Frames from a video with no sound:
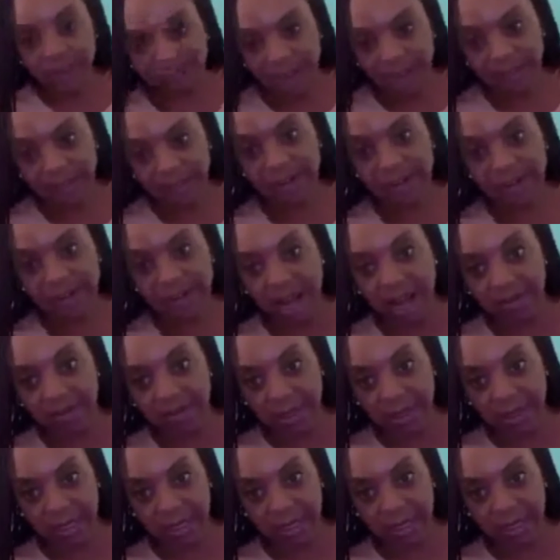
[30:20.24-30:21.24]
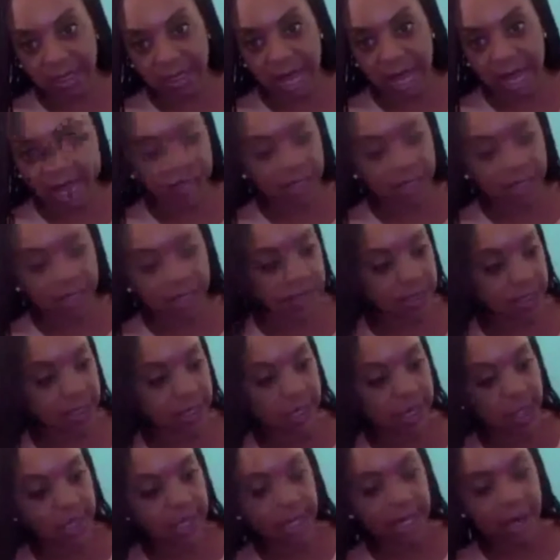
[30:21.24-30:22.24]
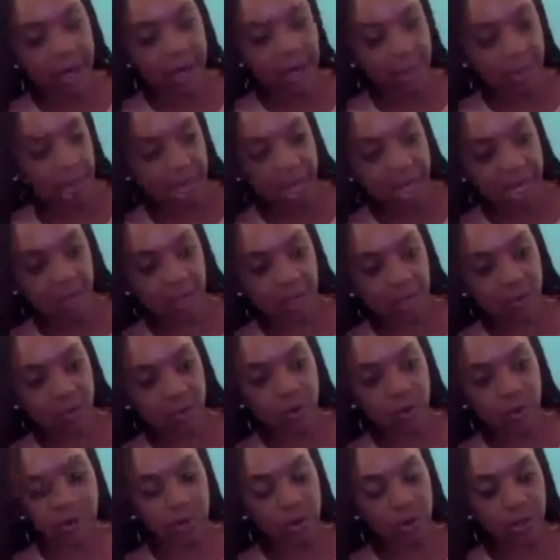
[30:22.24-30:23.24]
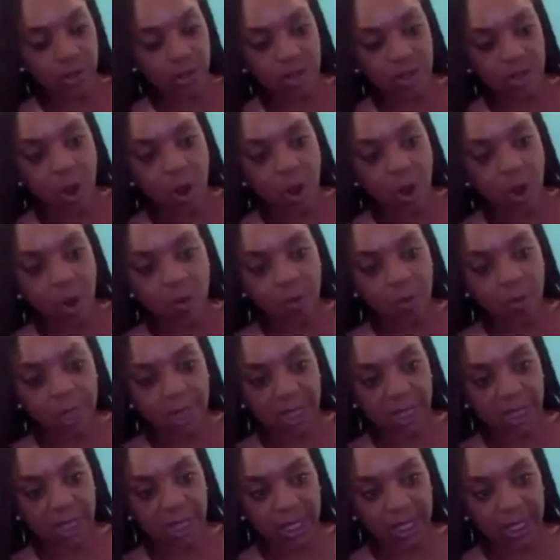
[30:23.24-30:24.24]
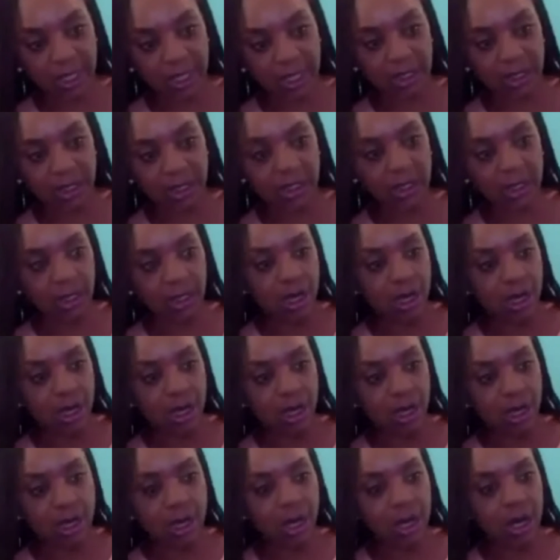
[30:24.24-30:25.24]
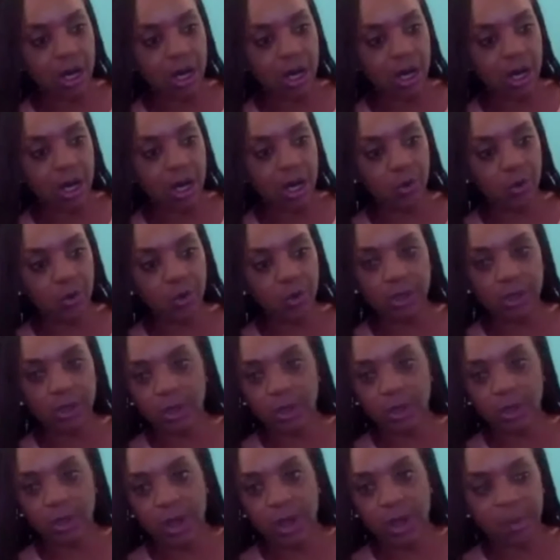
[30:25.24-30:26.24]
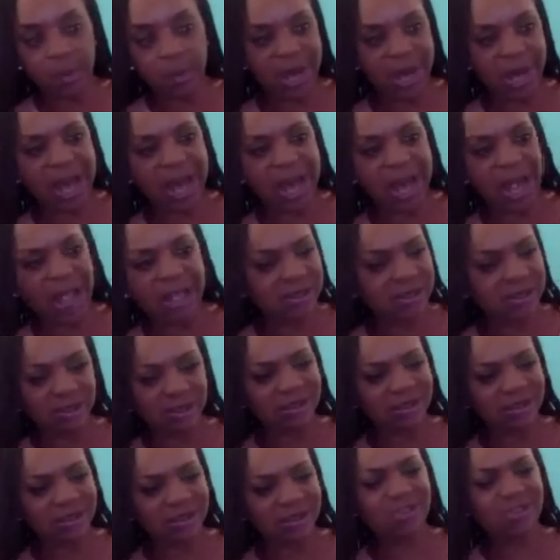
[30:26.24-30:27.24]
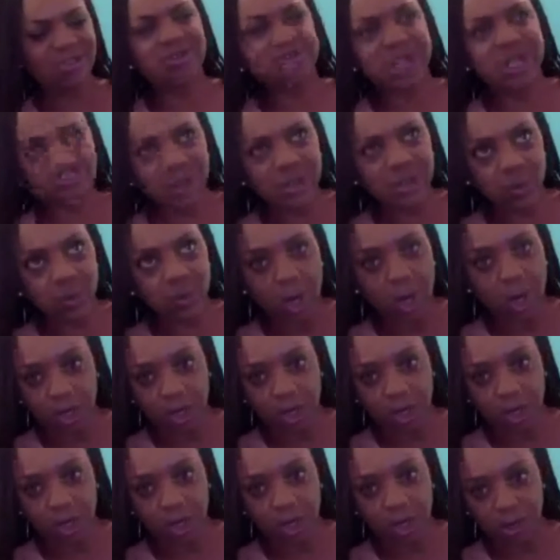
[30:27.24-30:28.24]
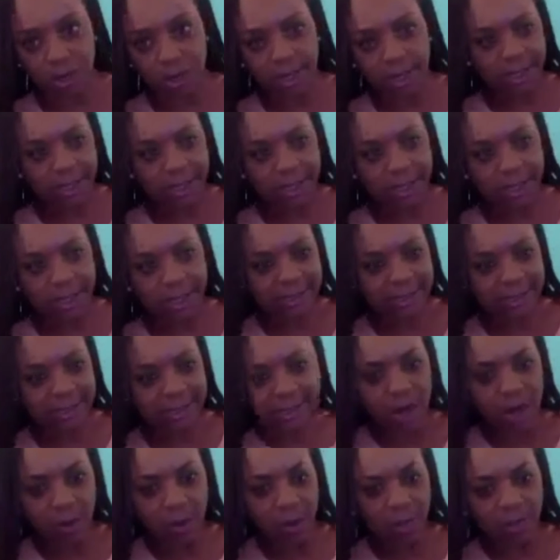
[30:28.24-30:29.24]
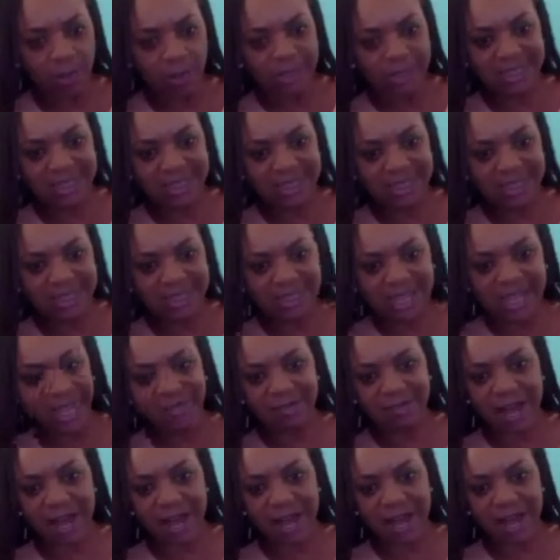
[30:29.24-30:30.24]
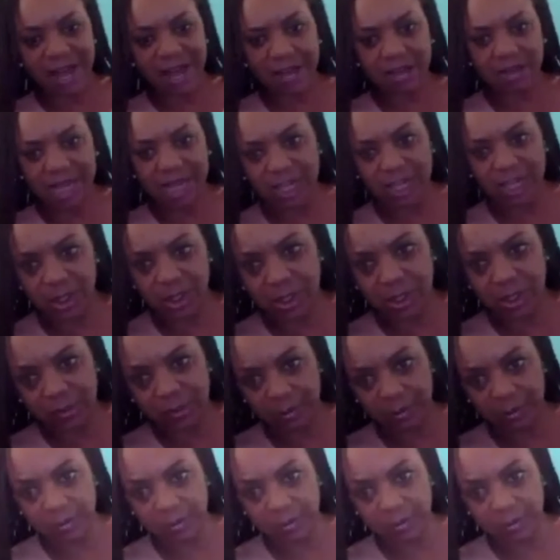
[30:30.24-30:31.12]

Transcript: I took that $500 and I paid two little old men um, who were uh, past construction workers to help me dig the foundation